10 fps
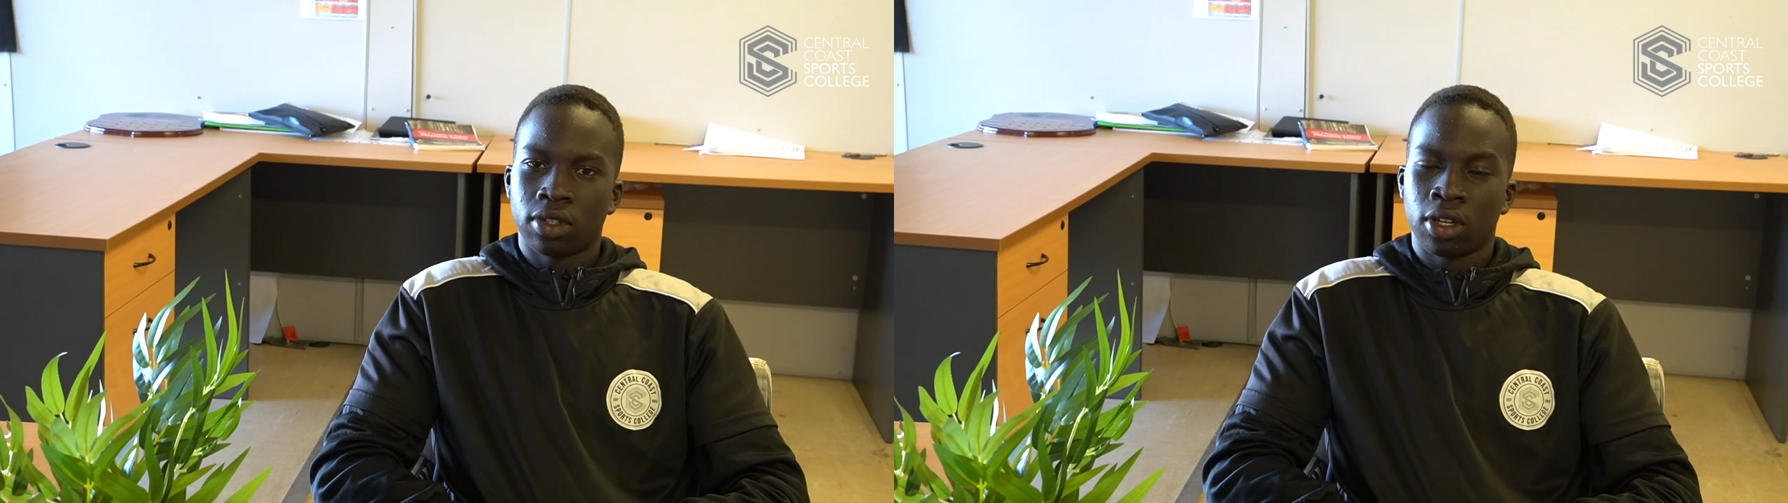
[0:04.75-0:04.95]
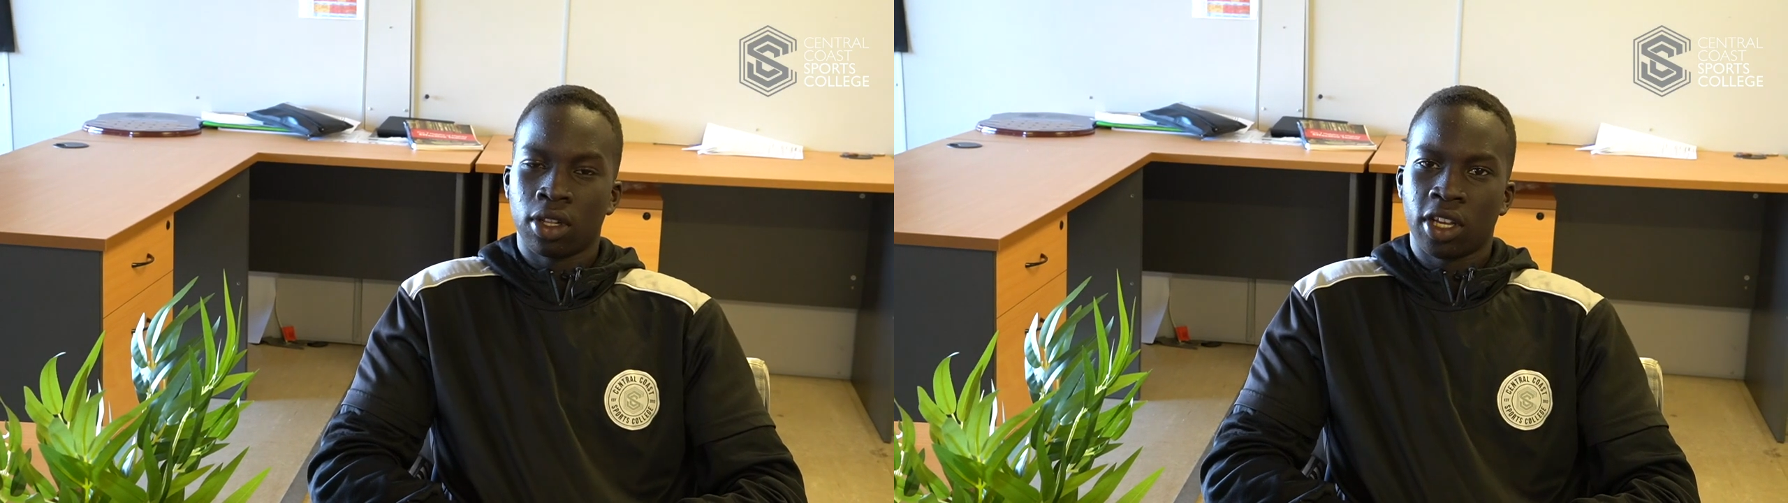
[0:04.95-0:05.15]

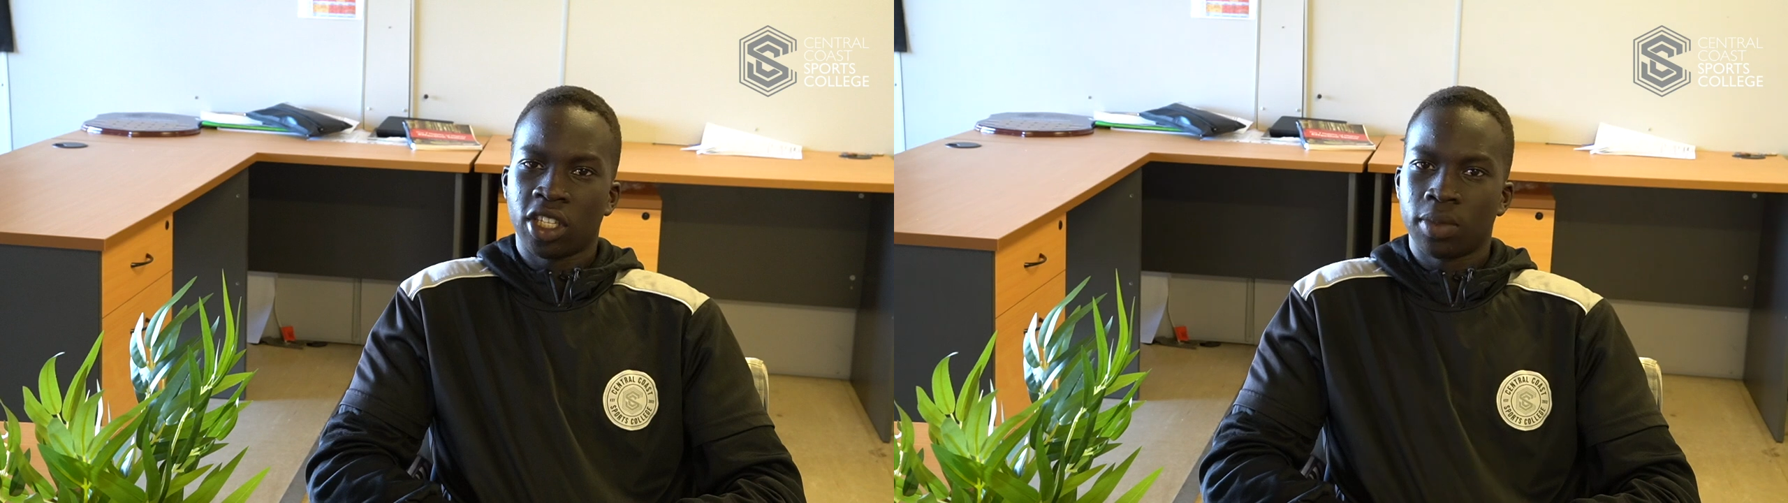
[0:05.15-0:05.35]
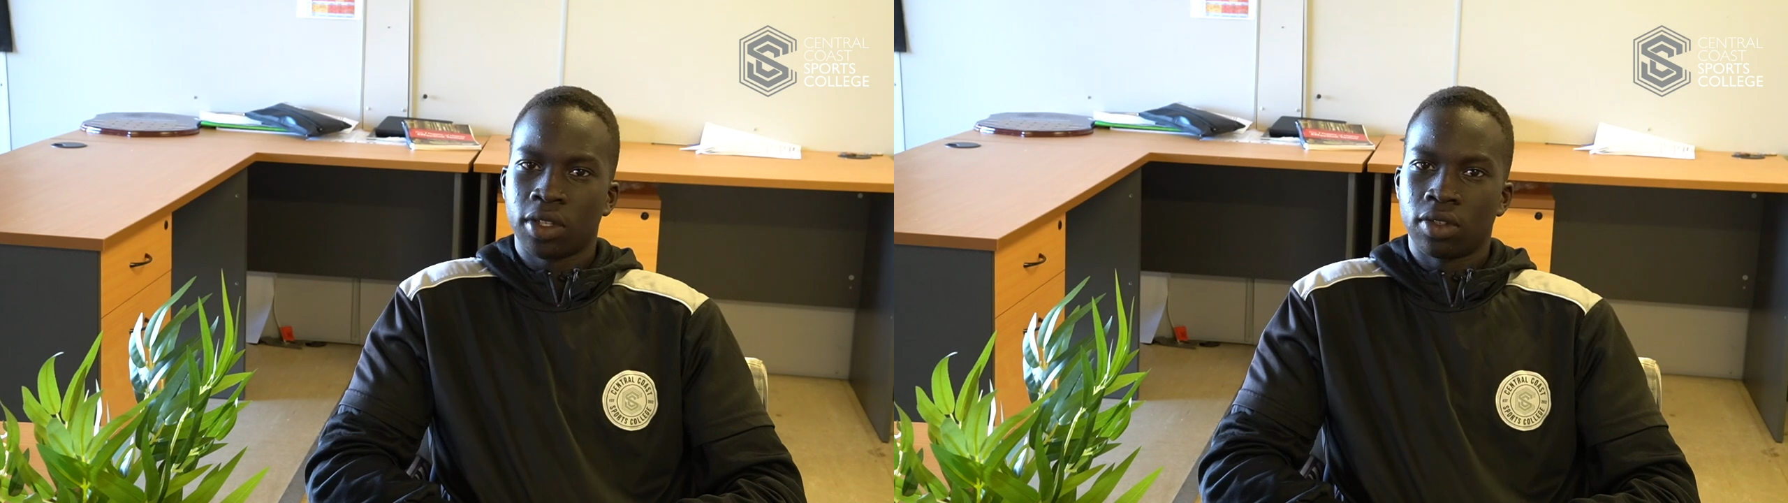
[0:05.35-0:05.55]
allows
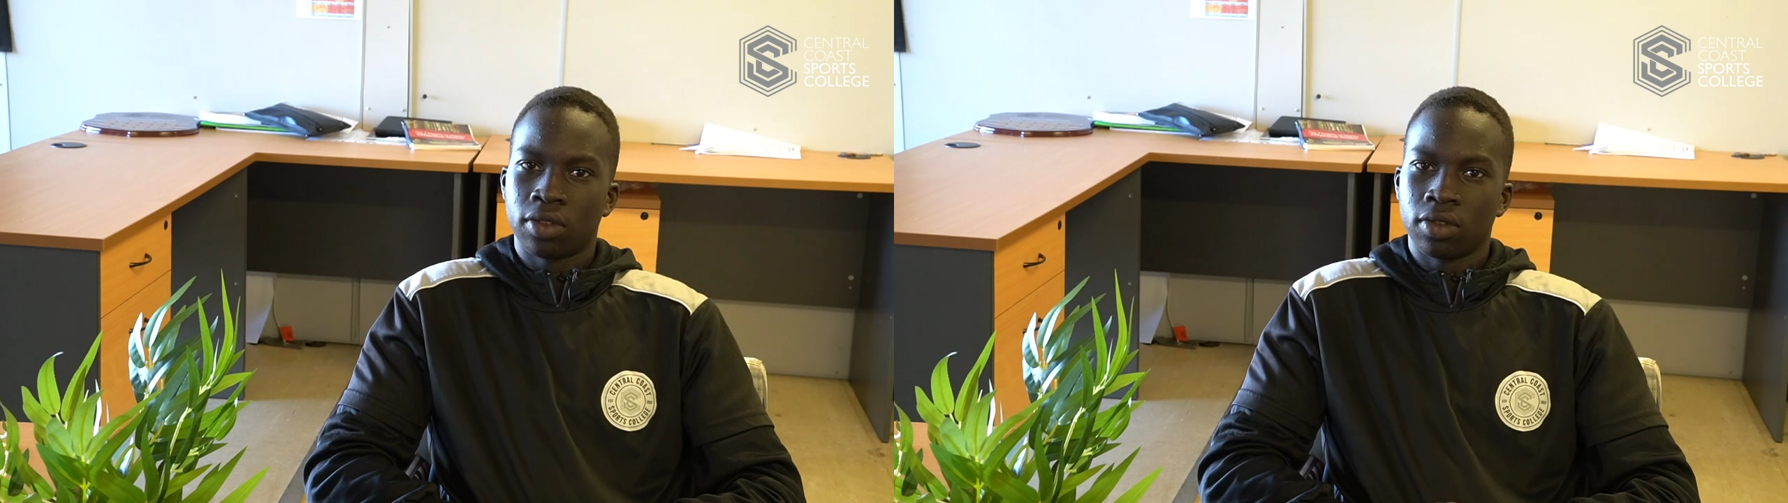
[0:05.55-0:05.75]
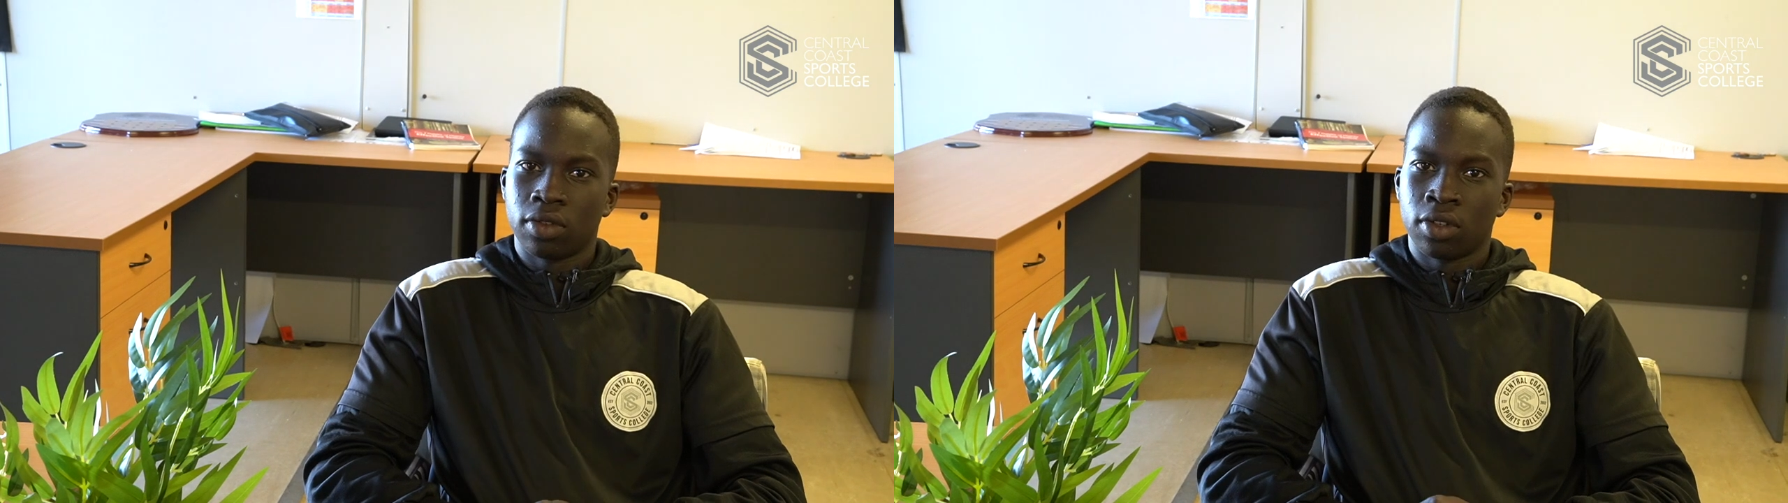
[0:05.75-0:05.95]
me
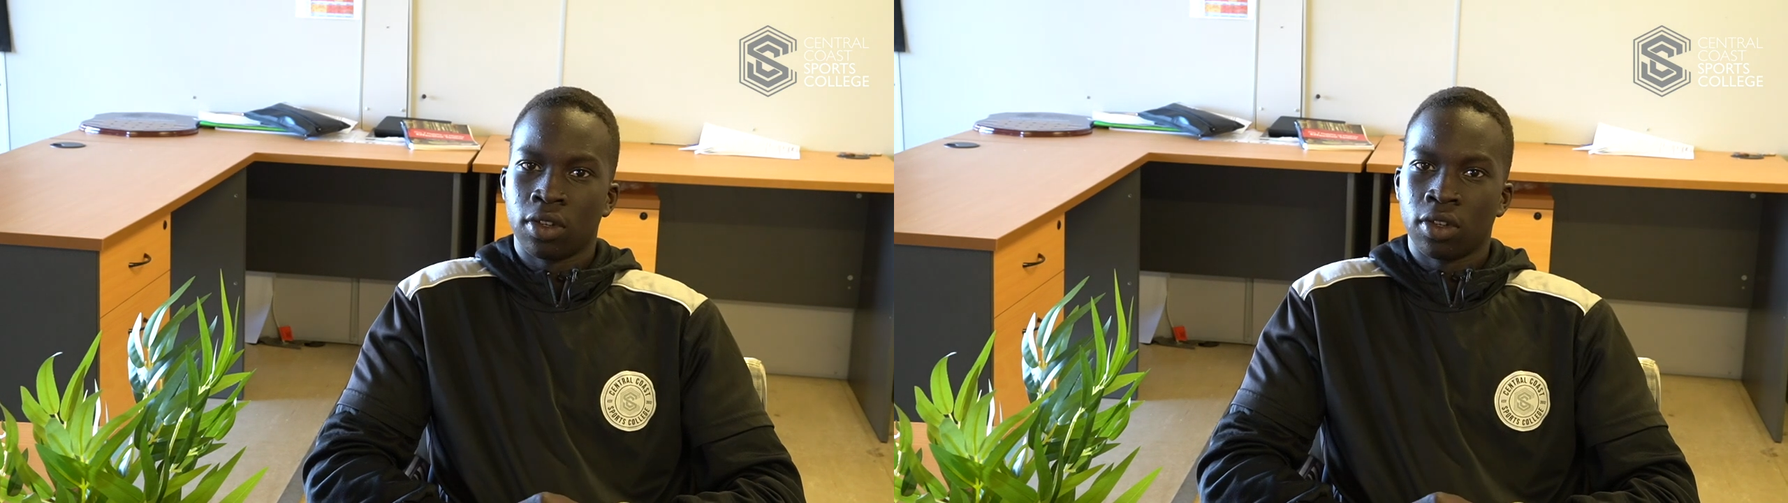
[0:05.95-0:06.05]
to